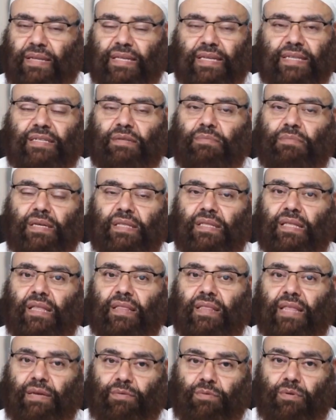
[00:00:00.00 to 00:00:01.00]
it doesn't mean
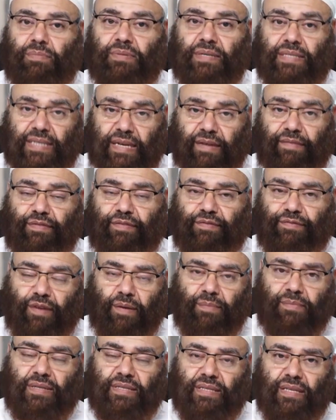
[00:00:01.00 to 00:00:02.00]
that they will be saved
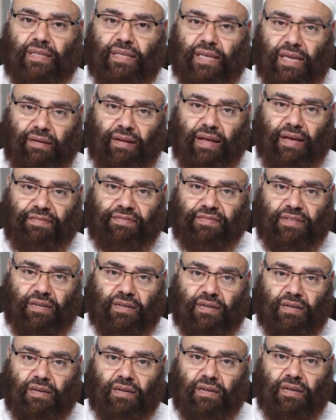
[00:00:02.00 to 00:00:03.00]
from it in the hereafter.